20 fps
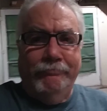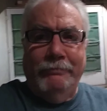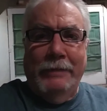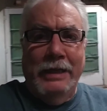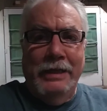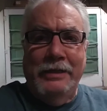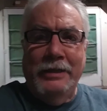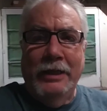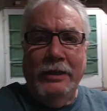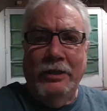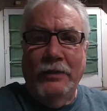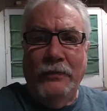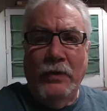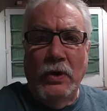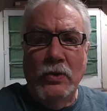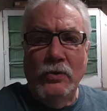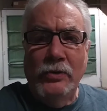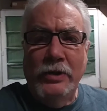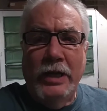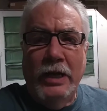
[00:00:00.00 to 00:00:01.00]
I set the
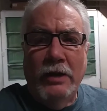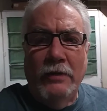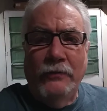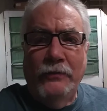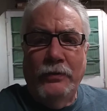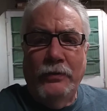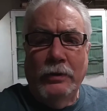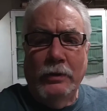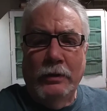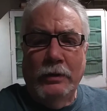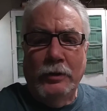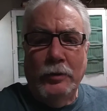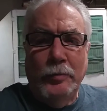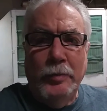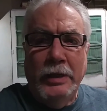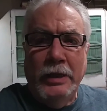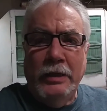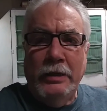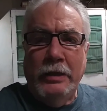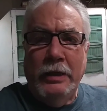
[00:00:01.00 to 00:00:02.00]
phone down for a little
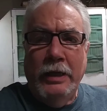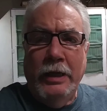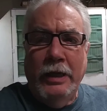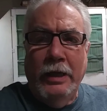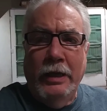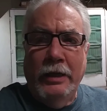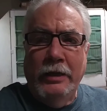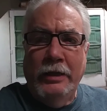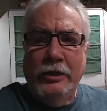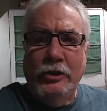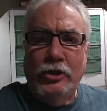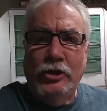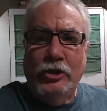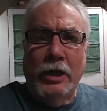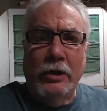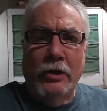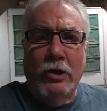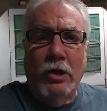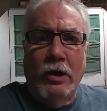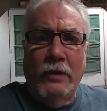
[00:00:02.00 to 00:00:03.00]
bit and it
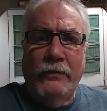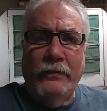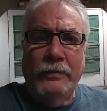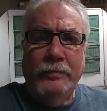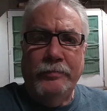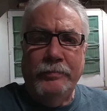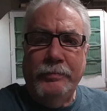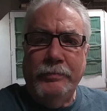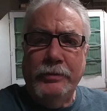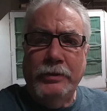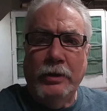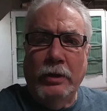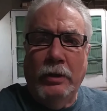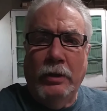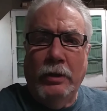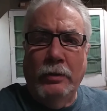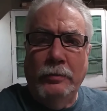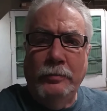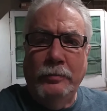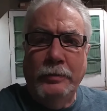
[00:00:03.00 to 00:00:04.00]
shut off.
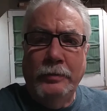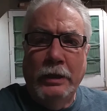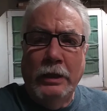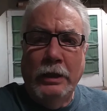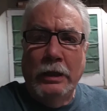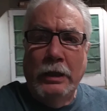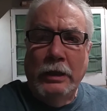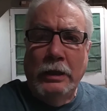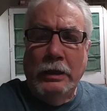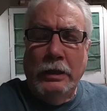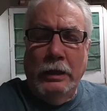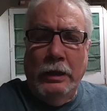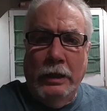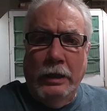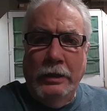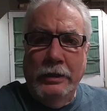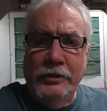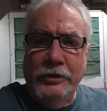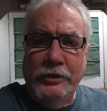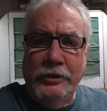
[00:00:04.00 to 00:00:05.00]
So
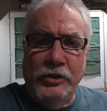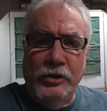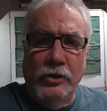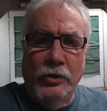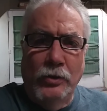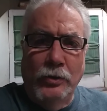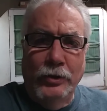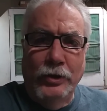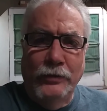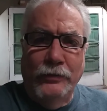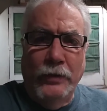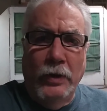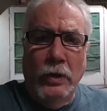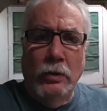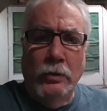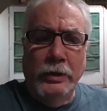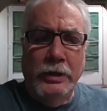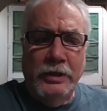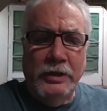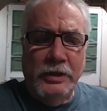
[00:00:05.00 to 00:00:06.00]
this is an older
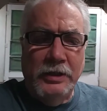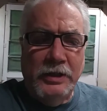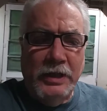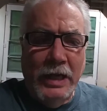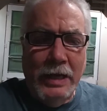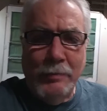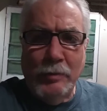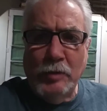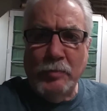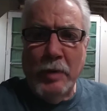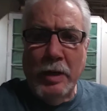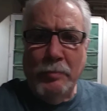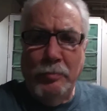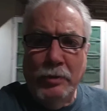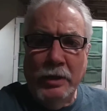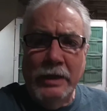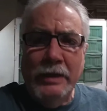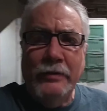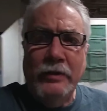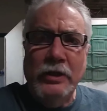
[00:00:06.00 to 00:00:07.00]
phone. It's the same as my
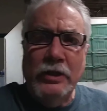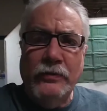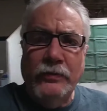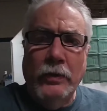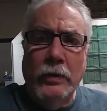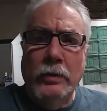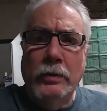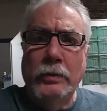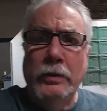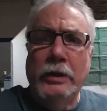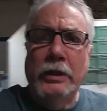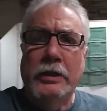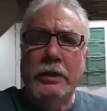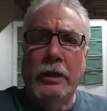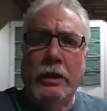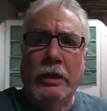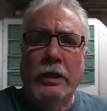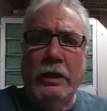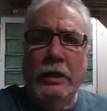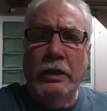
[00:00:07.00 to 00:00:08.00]
previous phone,
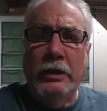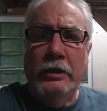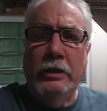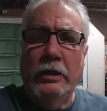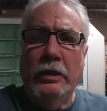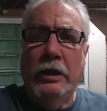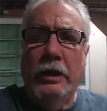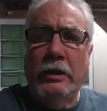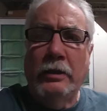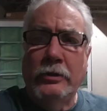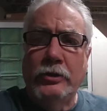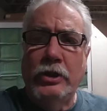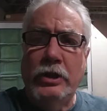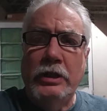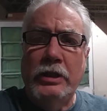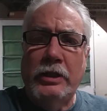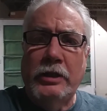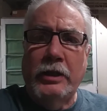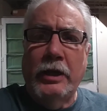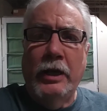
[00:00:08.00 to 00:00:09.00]
LG
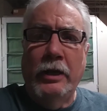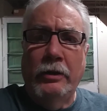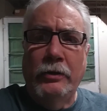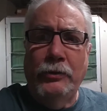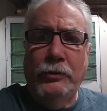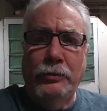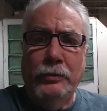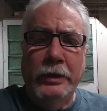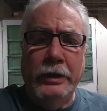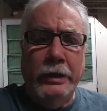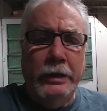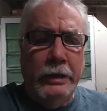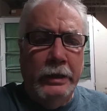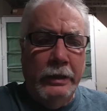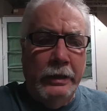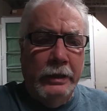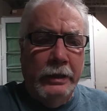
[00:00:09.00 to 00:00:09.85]
Stylo 3.